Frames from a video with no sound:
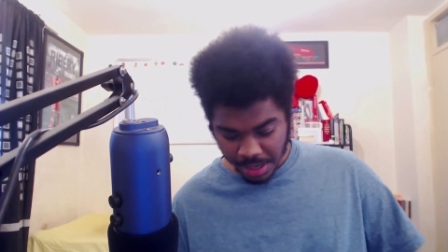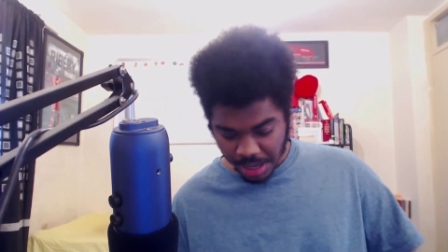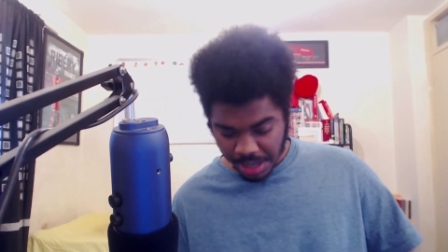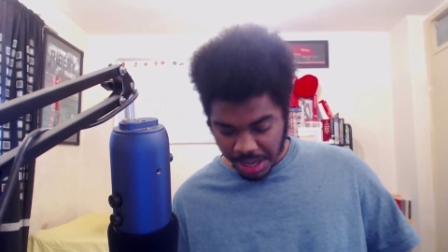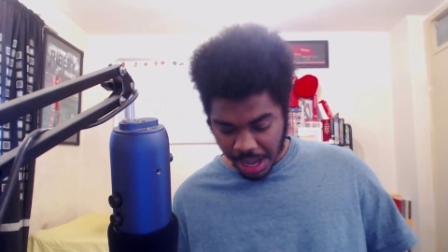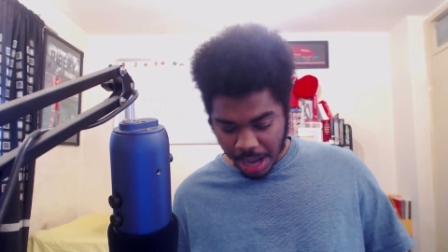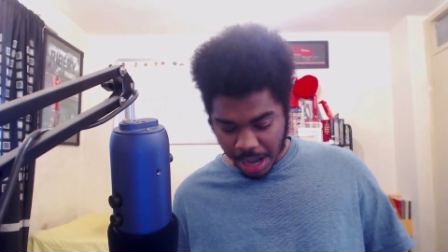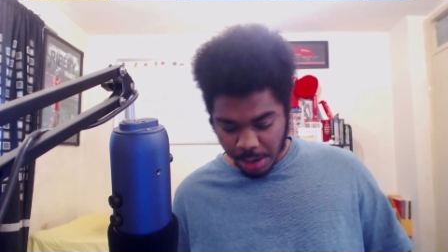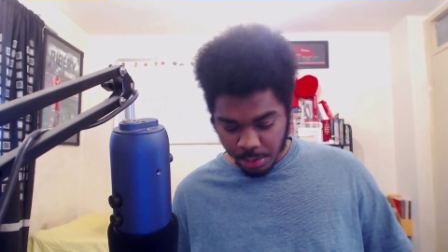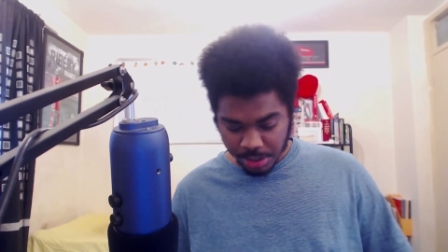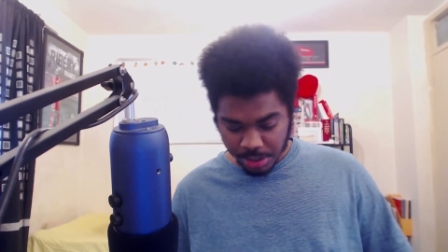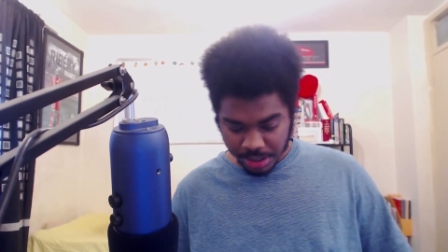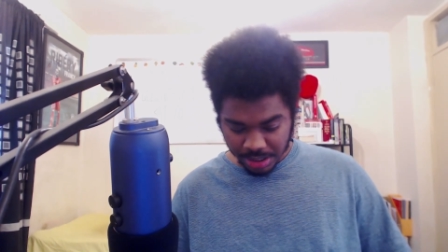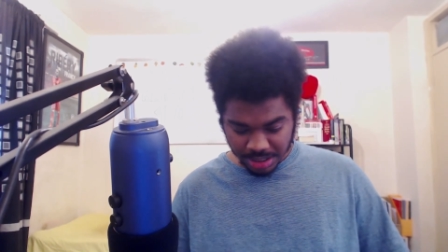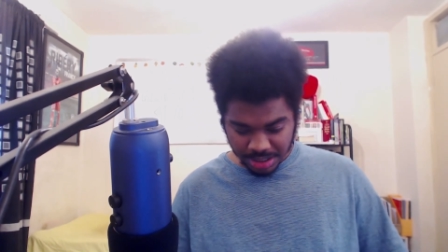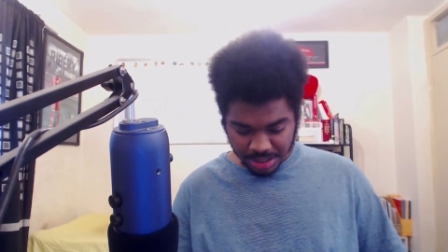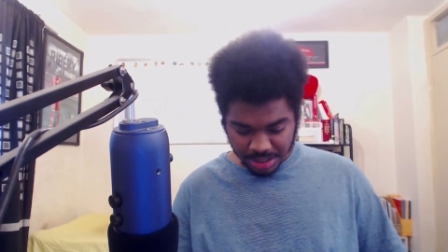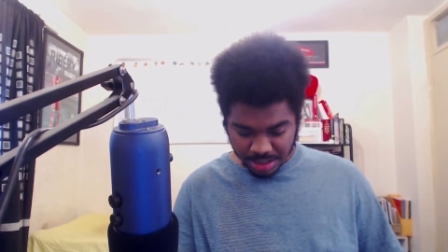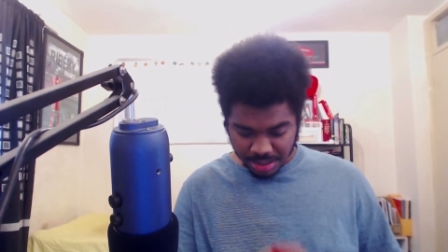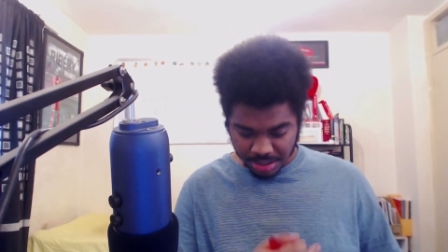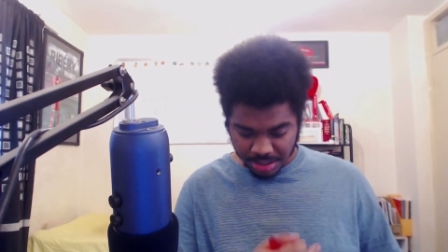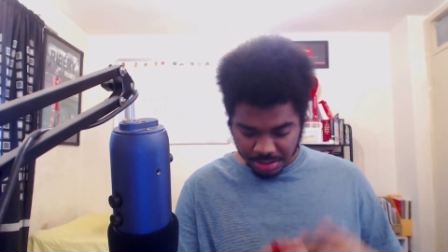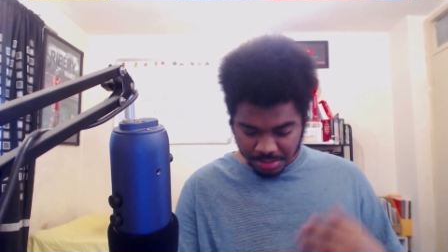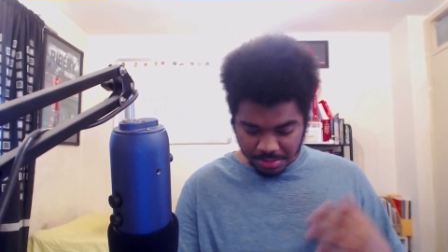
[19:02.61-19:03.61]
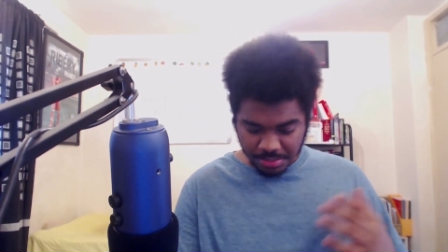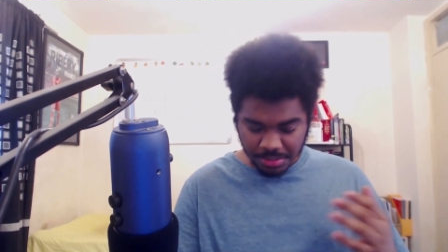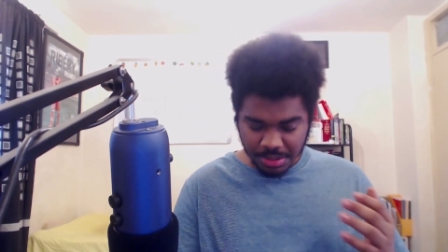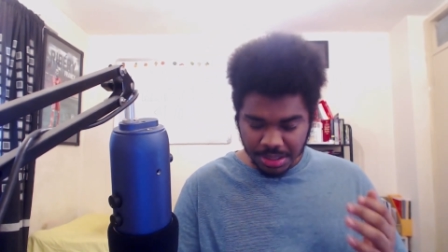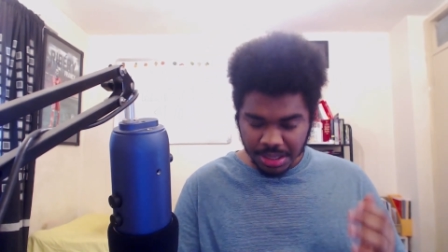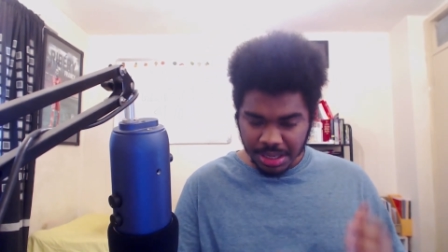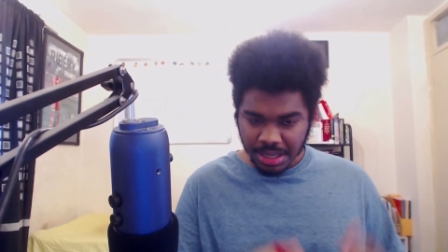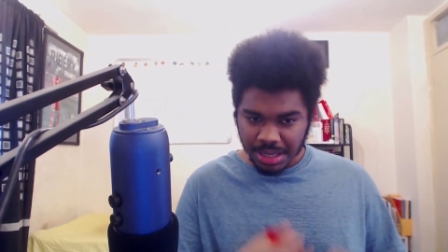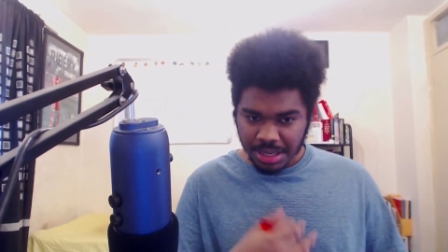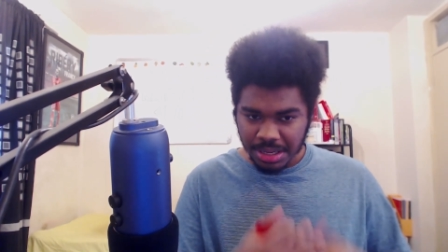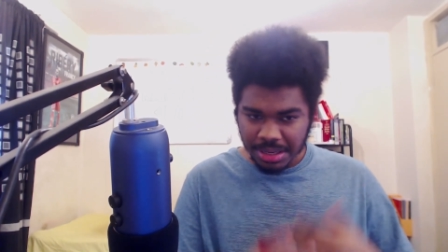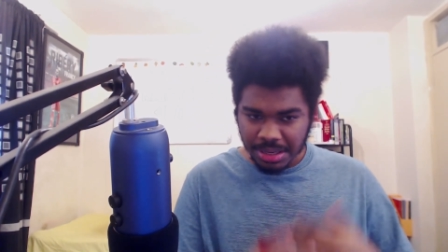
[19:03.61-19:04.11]
how it's
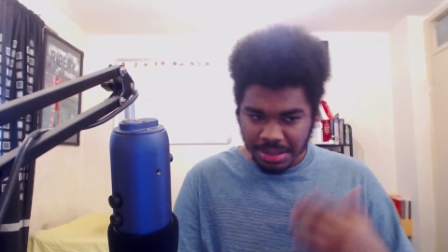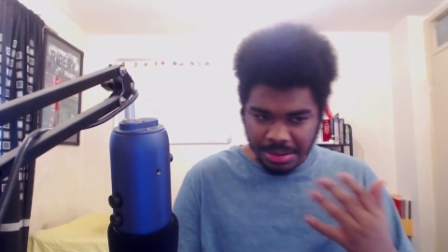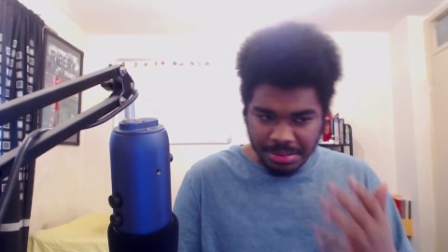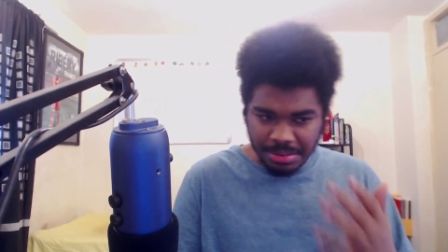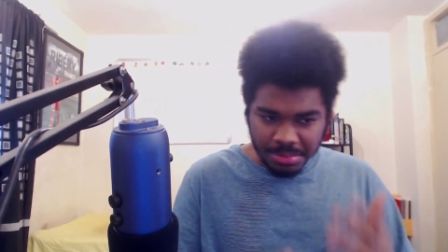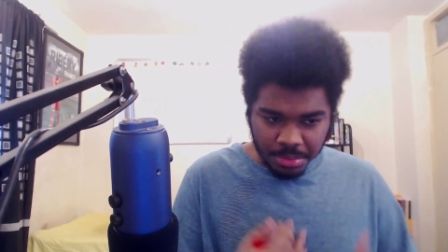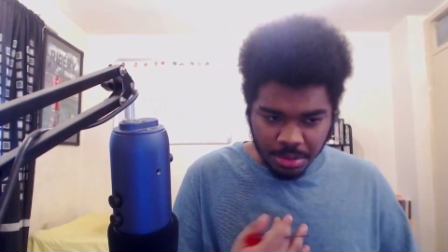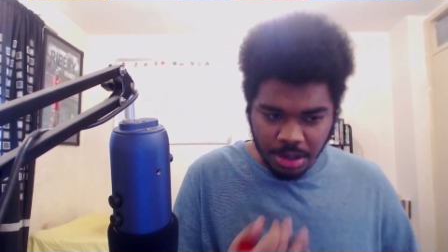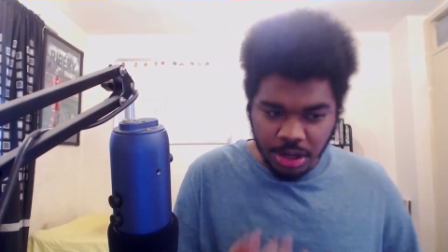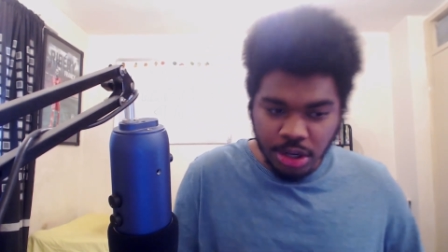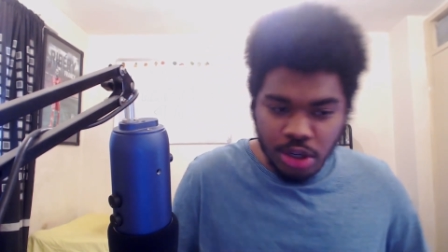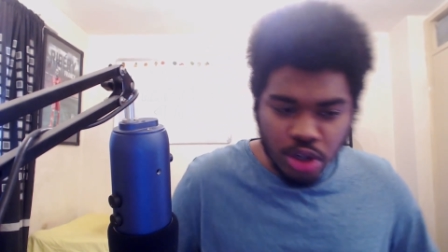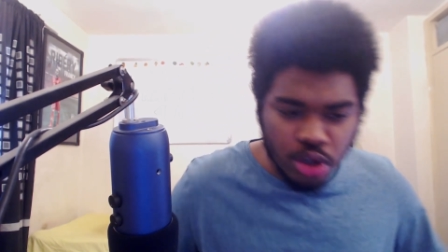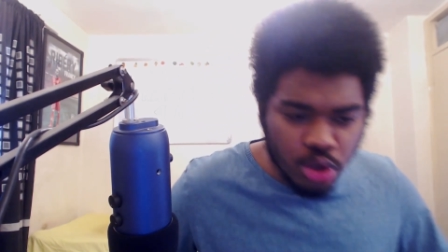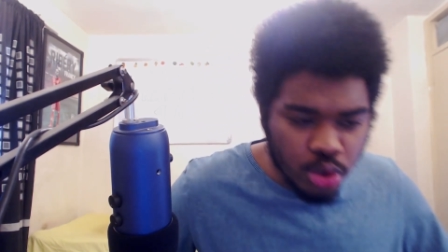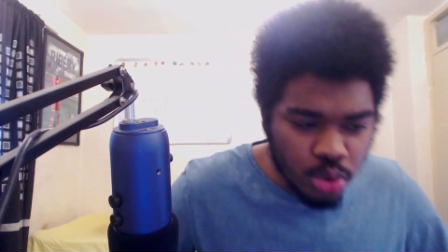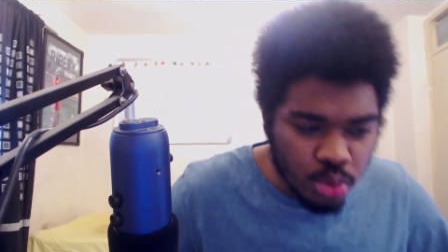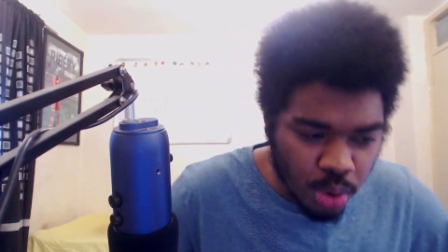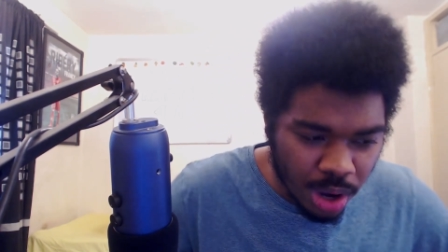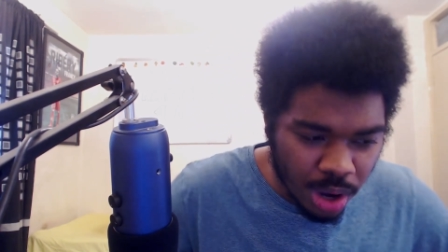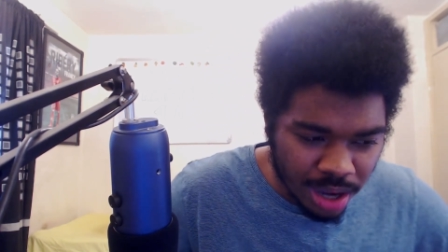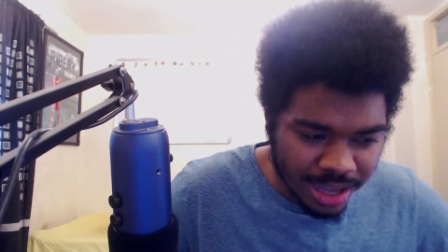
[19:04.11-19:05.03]
new.